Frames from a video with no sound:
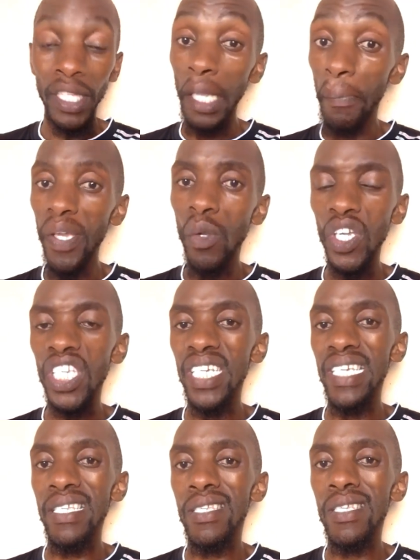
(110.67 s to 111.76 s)
The big question
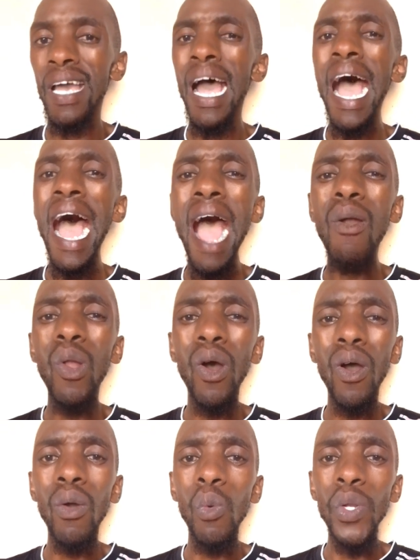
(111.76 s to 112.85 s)
is how
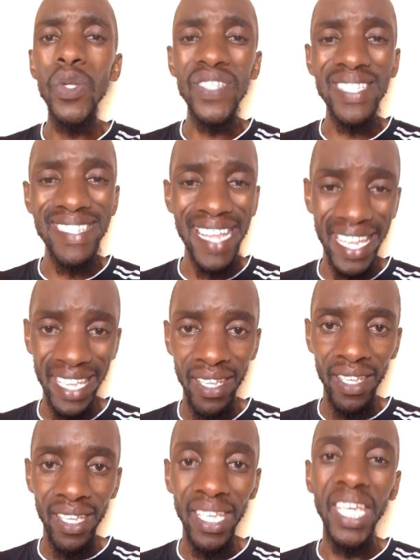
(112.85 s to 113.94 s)
long will you stay
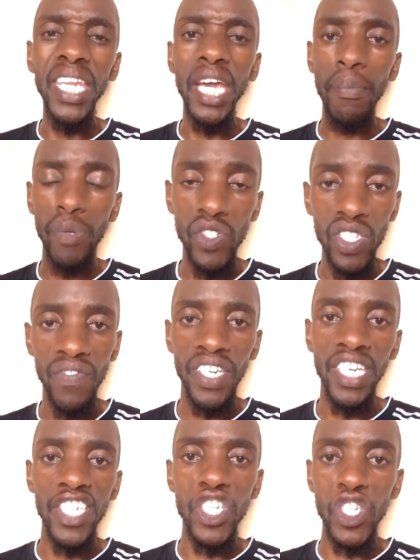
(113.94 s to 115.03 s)
in an abusive
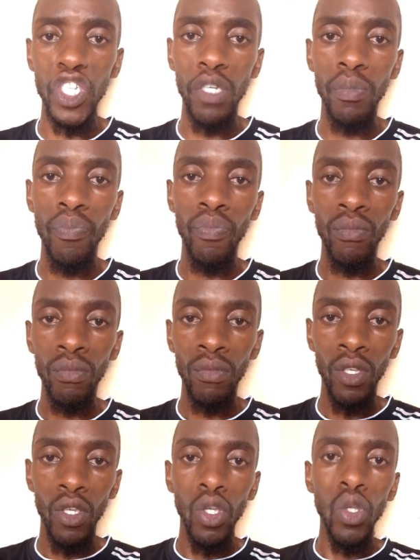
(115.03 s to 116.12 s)
relationship?
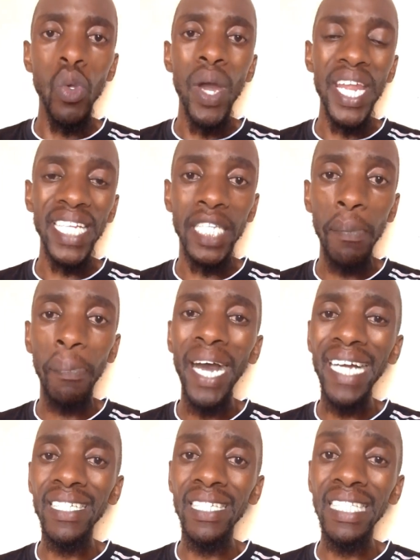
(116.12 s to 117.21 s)
You are not
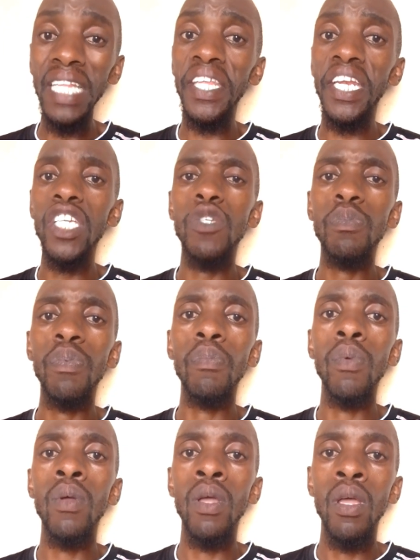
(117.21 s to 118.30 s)
depart in that relationship
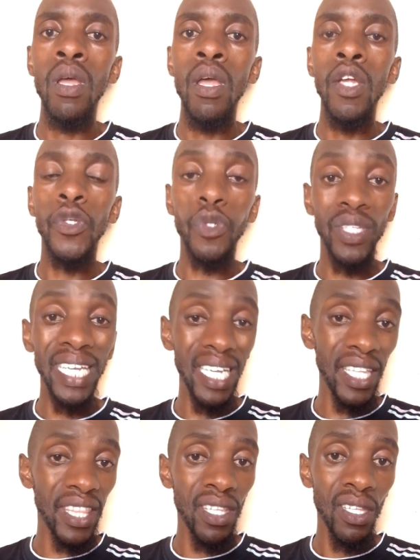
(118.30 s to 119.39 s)
to
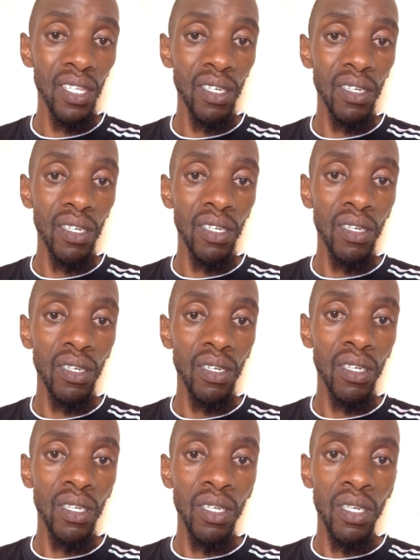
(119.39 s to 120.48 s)
death
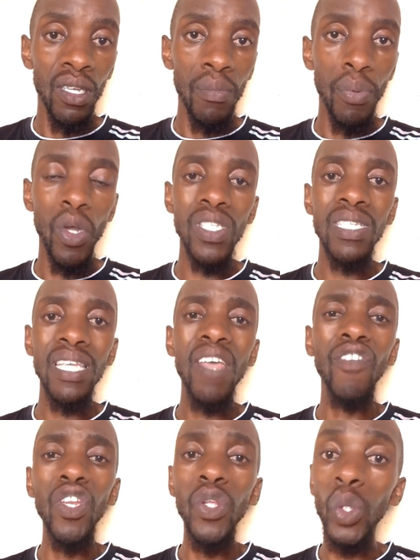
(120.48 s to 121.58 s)
because
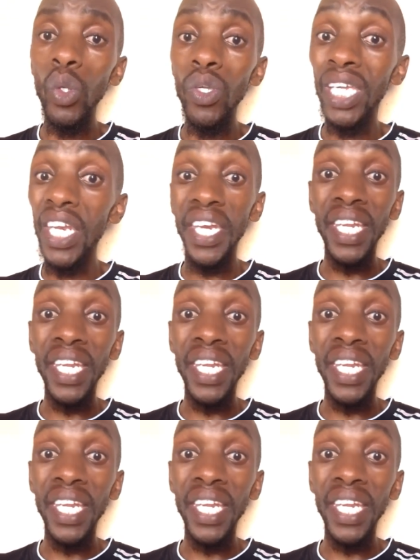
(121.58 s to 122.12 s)
even you, you can